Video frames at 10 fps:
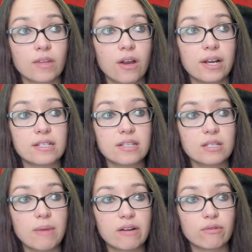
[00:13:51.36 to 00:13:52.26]
All right, 6
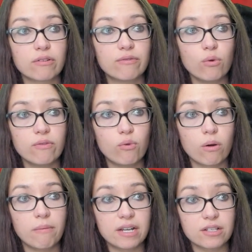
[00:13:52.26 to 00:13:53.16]
mana for a 4/4
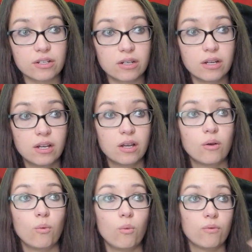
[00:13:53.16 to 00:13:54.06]
Menacer.
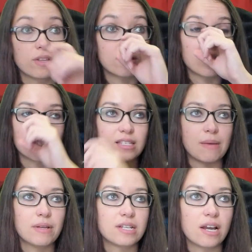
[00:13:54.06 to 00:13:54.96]
This is the
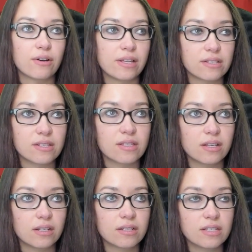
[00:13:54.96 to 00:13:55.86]
cemetery. This is
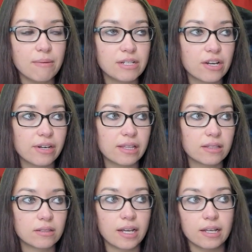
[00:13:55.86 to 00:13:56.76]
the cemetery
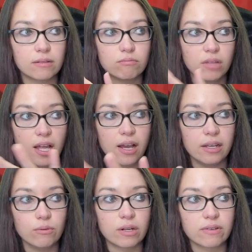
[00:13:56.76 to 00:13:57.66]
like
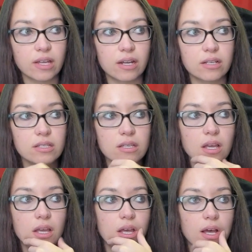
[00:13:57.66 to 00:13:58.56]
line, whatever that is.
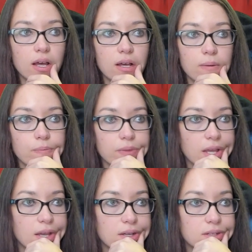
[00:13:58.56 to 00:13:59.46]

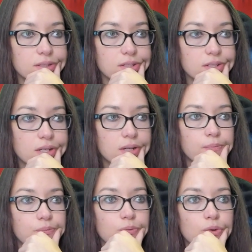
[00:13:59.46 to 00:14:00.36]
And
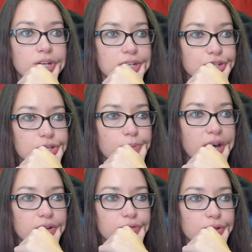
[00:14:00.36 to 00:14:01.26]
when it enters the
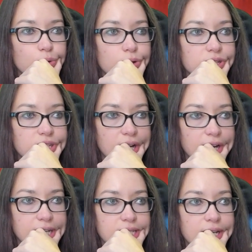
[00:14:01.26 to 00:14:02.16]
battlefield or
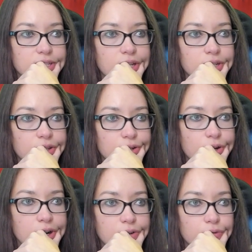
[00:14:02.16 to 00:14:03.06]
dies, exile another
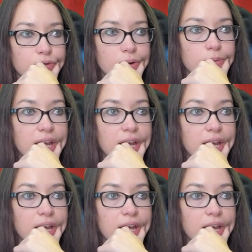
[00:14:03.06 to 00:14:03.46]
card from